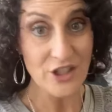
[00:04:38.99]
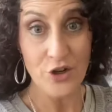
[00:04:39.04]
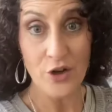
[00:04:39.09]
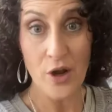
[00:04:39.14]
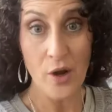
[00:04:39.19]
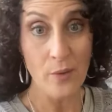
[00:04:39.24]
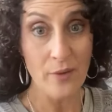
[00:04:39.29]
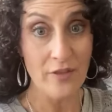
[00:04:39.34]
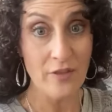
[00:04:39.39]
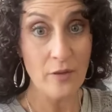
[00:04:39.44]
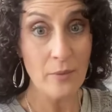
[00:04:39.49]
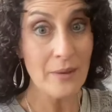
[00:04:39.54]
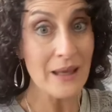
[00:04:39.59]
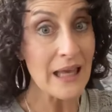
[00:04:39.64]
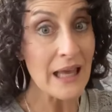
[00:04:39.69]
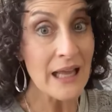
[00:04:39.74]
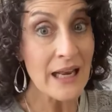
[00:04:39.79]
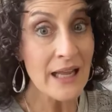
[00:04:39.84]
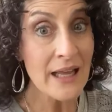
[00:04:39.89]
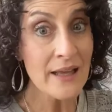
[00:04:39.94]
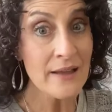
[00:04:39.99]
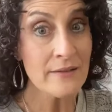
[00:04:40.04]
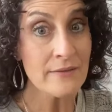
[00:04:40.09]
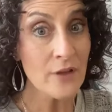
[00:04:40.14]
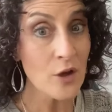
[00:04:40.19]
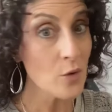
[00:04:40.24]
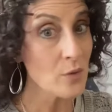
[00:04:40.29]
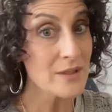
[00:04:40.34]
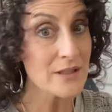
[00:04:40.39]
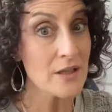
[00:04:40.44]
You know, in the beginning
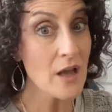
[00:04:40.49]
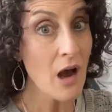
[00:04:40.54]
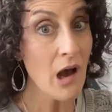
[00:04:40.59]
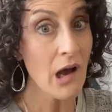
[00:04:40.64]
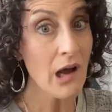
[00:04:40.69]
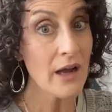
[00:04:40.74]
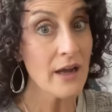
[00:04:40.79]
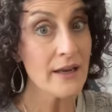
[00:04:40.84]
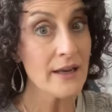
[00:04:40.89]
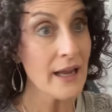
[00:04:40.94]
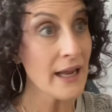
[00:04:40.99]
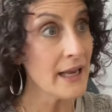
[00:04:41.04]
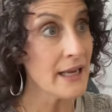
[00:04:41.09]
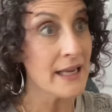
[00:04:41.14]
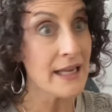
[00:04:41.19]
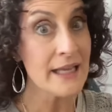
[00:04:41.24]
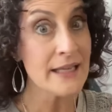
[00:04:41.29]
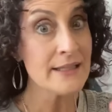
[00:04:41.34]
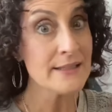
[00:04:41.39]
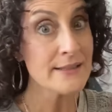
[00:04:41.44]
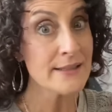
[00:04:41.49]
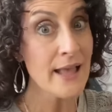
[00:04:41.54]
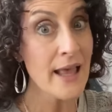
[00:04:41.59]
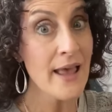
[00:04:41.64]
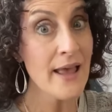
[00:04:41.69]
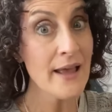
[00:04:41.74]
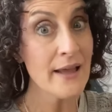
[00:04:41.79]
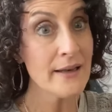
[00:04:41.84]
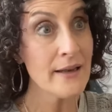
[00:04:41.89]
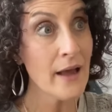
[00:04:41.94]
there was God and He
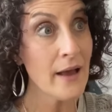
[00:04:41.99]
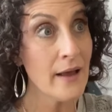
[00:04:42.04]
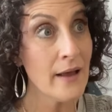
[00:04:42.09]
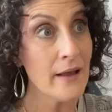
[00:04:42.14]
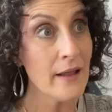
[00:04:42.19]
said,